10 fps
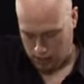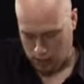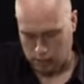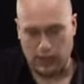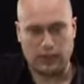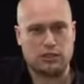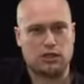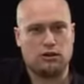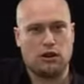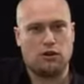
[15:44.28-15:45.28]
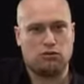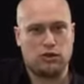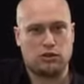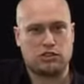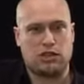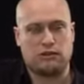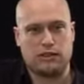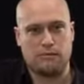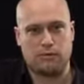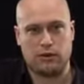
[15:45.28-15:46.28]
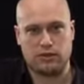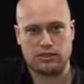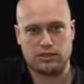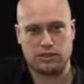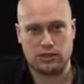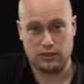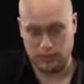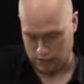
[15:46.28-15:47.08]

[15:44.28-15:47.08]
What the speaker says: Okay, so at a real slow tempo, this is